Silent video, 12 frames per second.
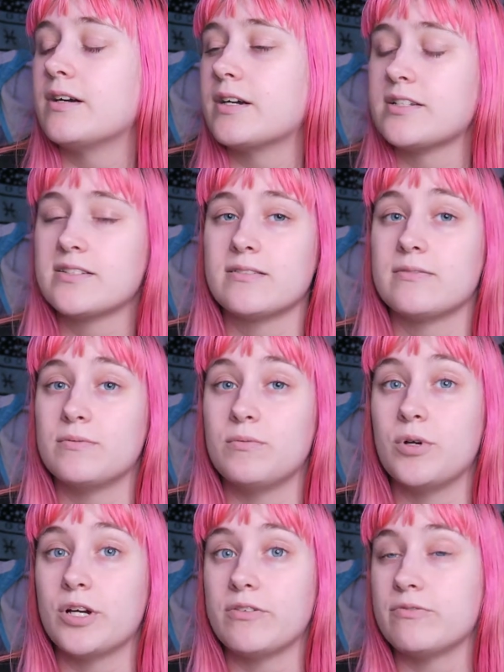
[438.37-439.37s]
I guess
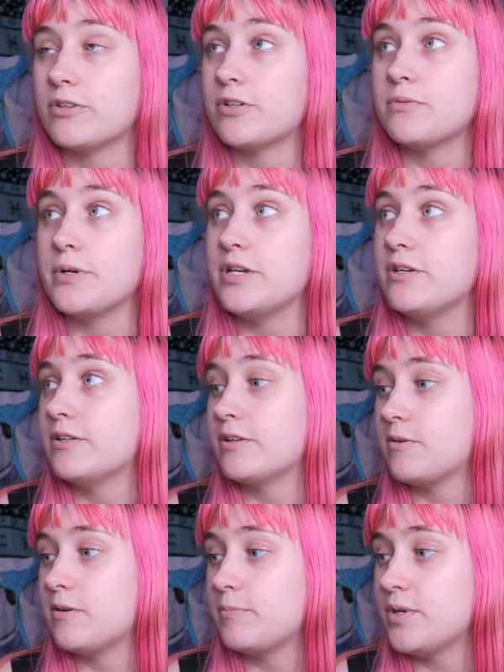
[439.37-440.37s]
I'm working for a week,
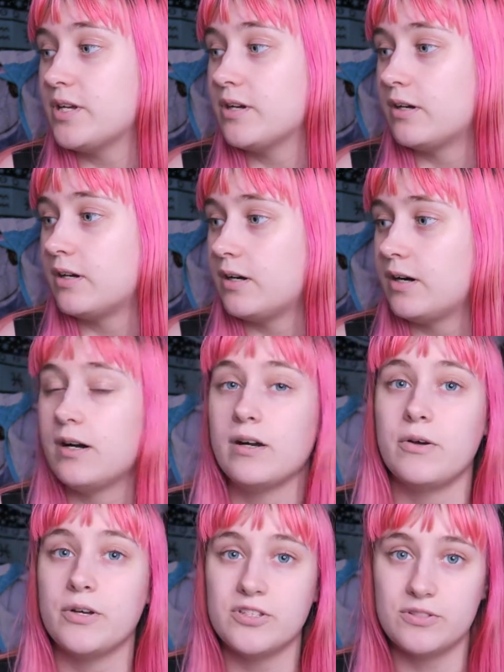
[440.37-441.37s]
and I'll be
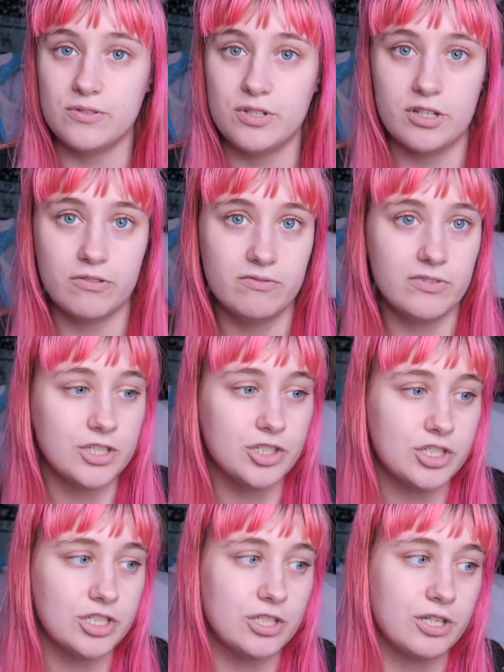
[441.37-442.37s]
going to a
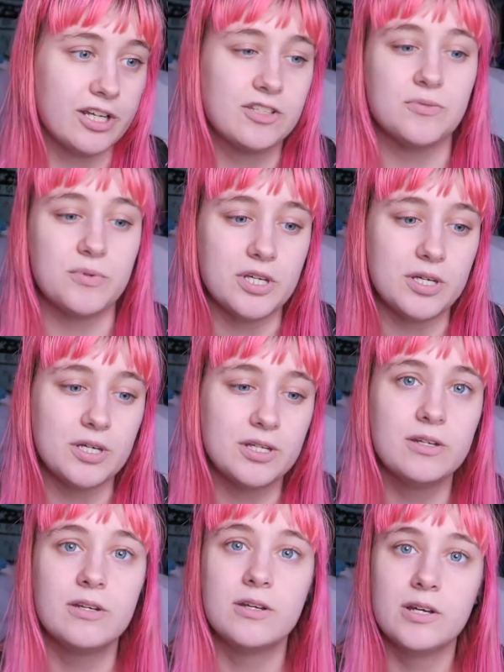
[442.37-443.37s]
convention next
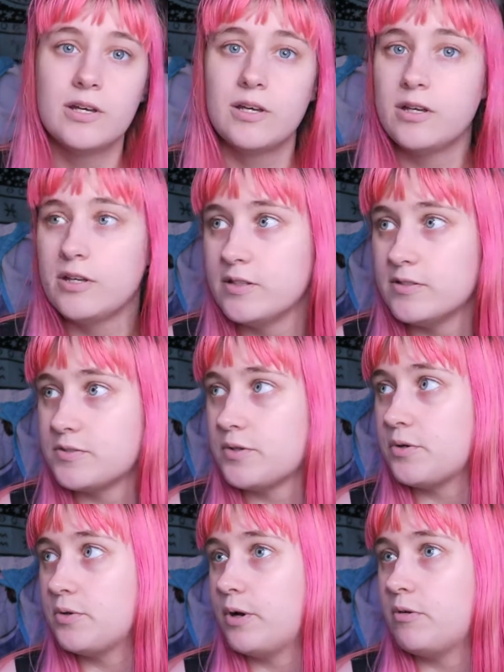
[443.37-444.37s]
weekend,
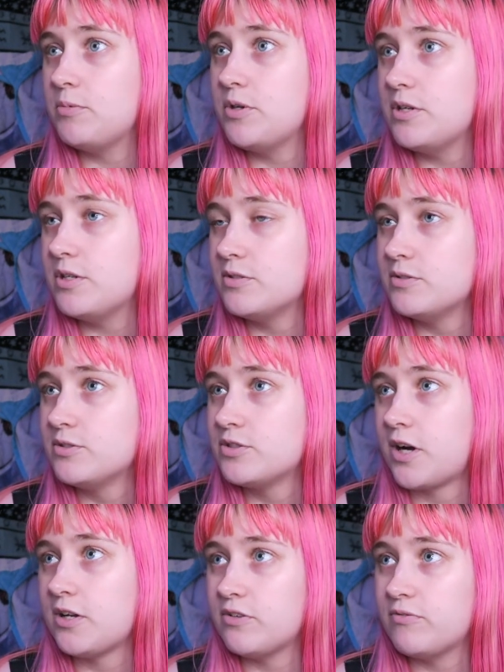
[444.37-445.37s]
so I'll be
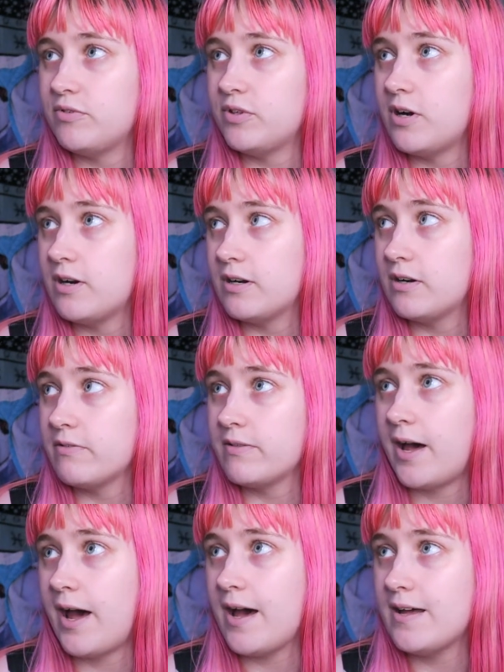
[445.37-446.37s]
trying to vlog
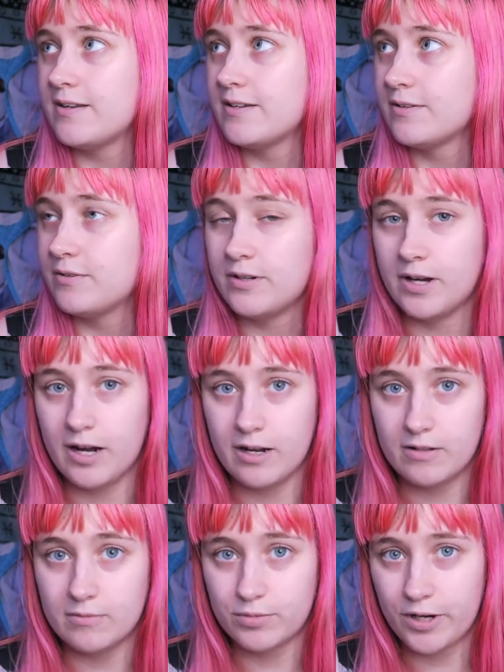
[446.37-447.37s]
that,
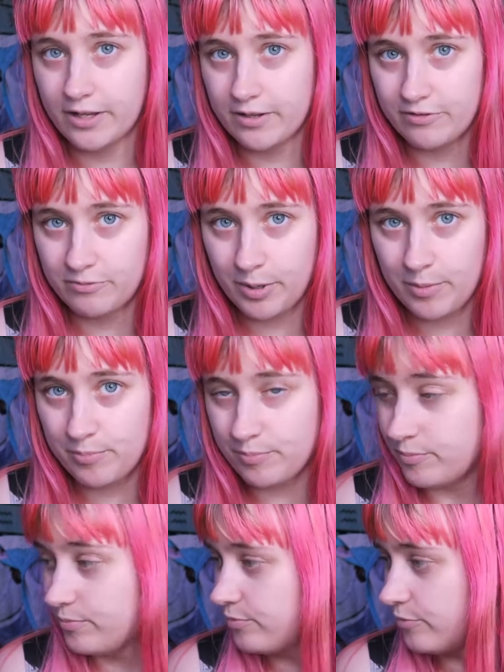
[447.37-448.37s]
probably with my,
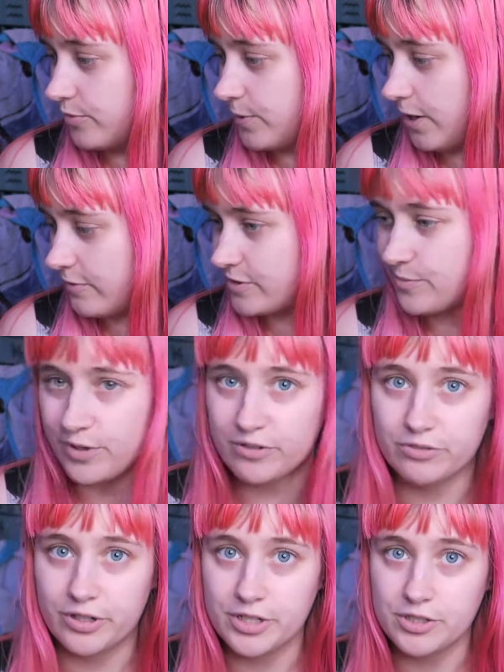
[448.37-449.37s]
have some of
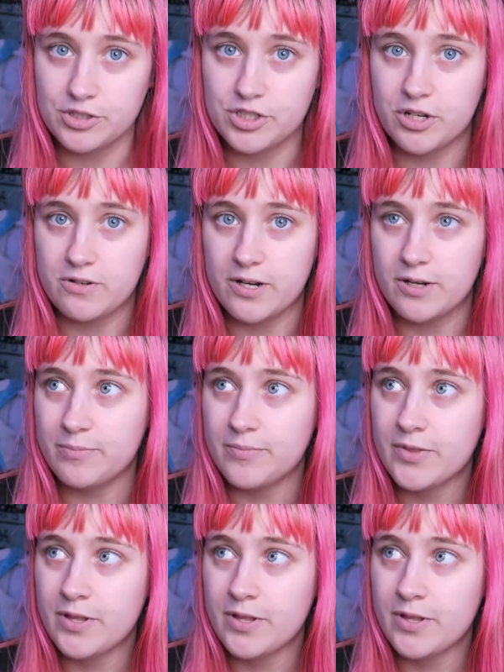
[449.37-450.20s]
my friends show up